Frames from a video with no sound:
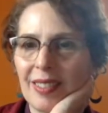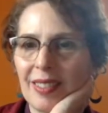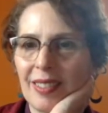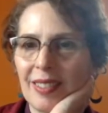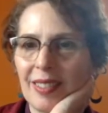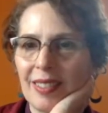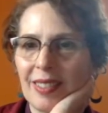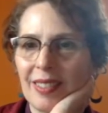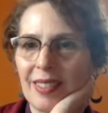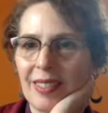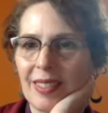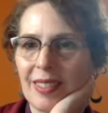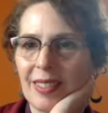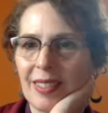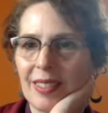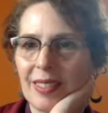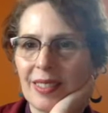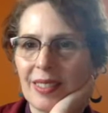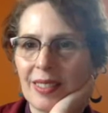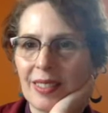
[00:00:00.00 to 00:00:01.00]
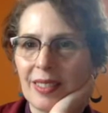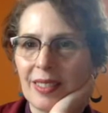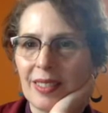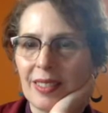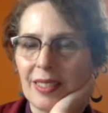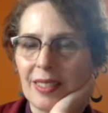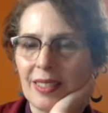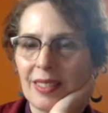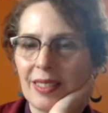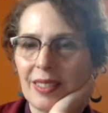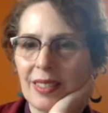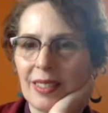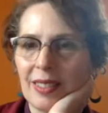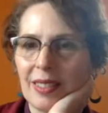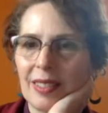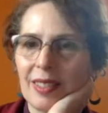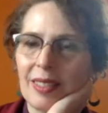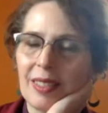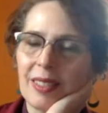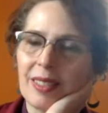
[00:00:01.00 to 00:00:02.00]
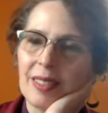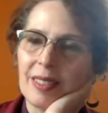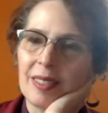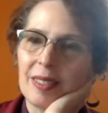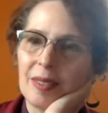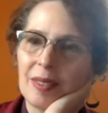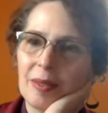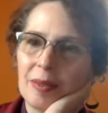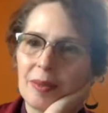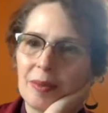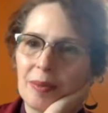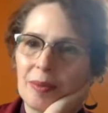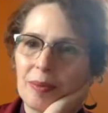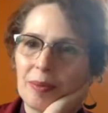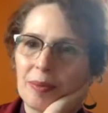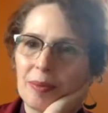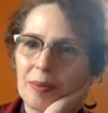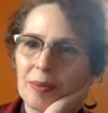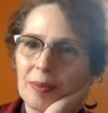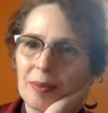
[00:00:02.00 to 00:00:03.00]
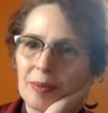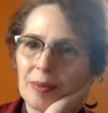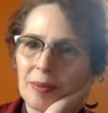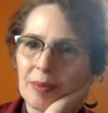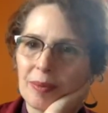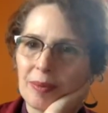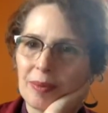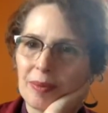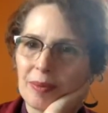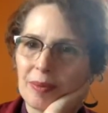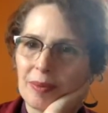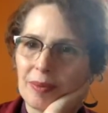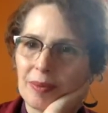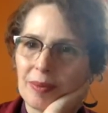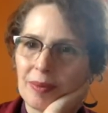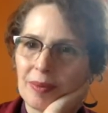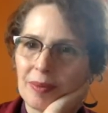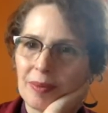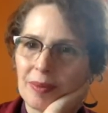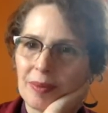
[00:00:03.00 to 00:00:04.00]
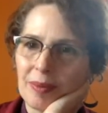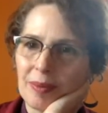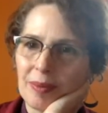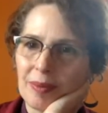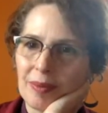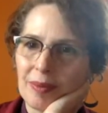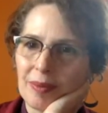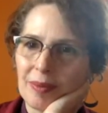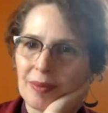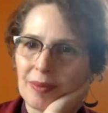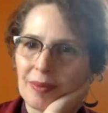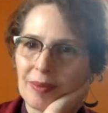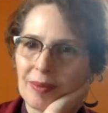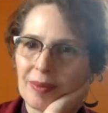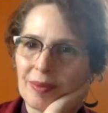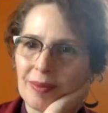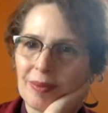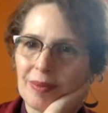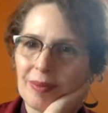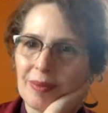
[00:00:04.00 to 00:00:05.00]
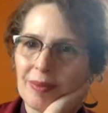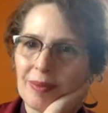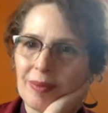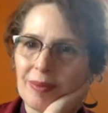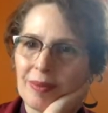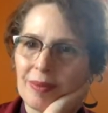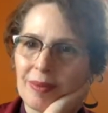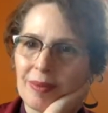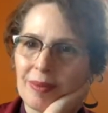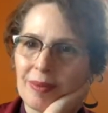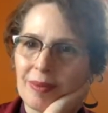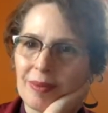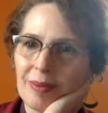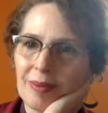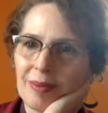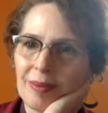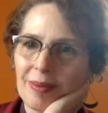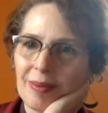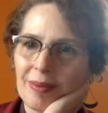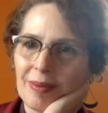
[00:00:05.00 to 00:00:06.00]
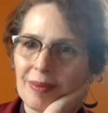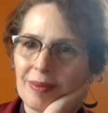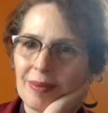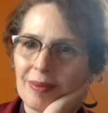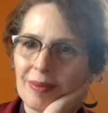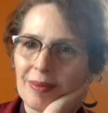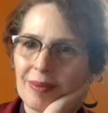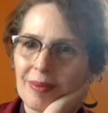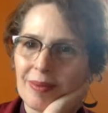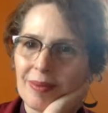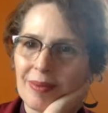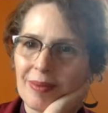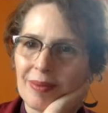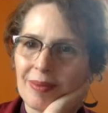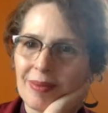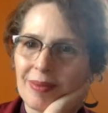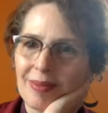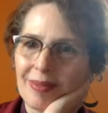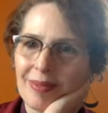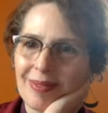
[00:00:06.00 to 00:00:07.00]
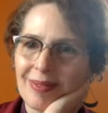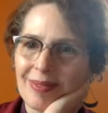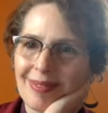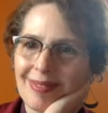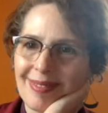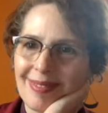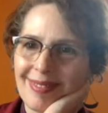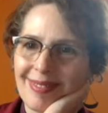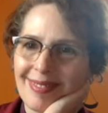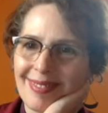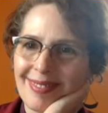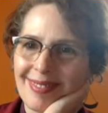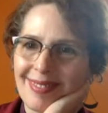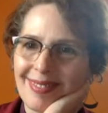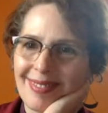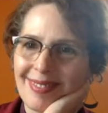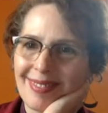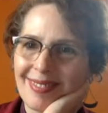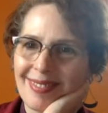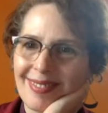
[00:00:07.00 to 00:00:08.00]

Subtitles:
The person shown says nothing.